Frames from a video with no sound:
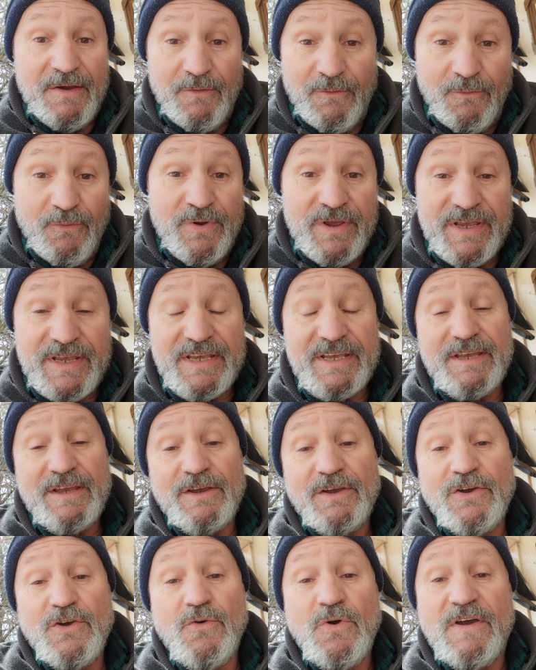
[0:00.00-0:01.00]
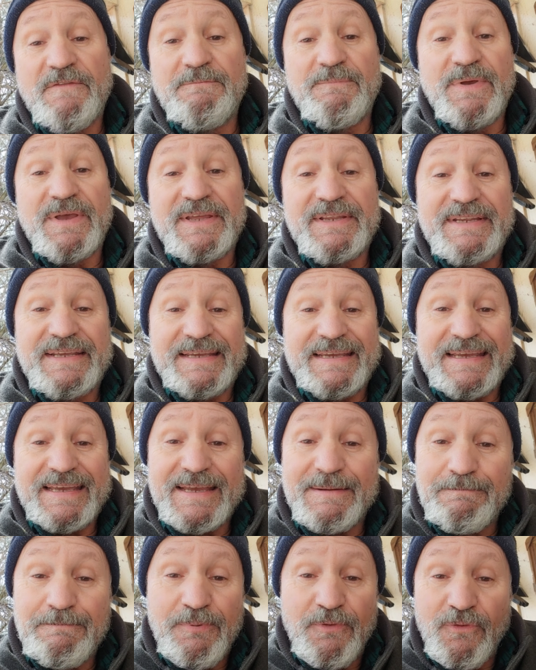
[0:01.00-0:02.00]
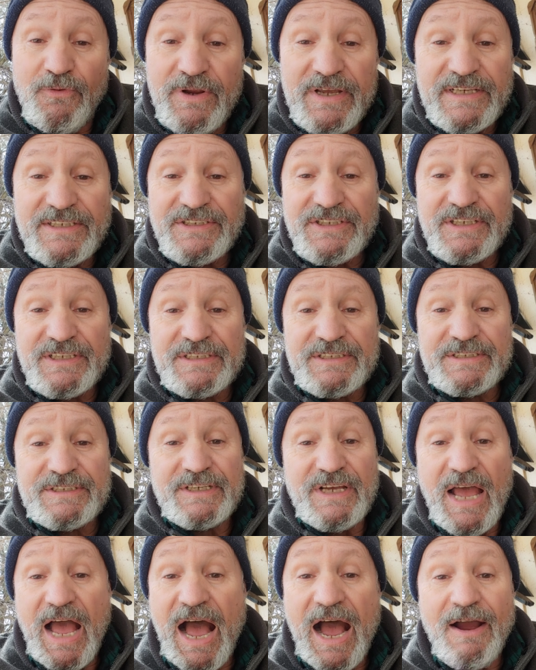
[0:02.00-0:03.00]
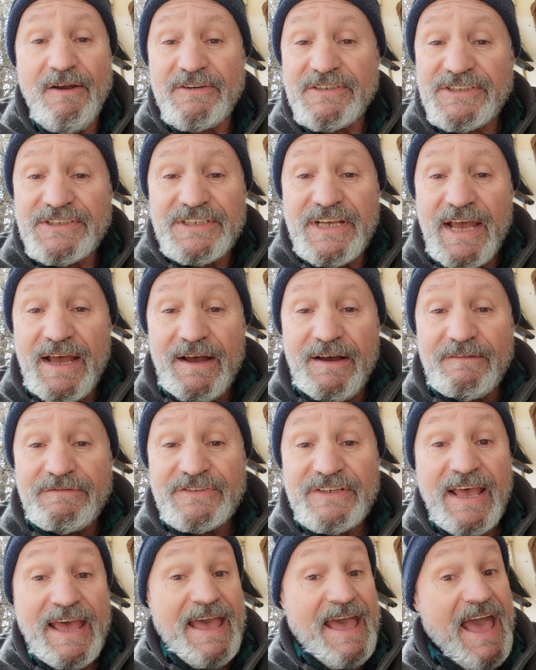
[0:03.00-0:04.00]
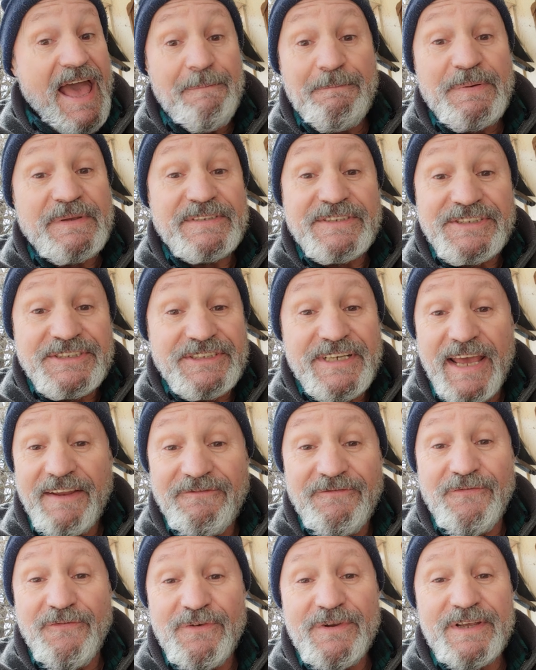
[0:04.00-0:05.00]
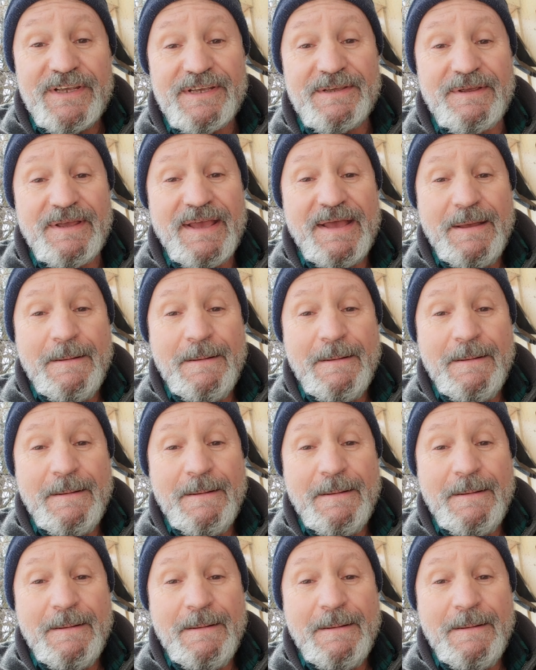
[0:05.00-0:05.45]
we who have been imprisoned ourselves have been set free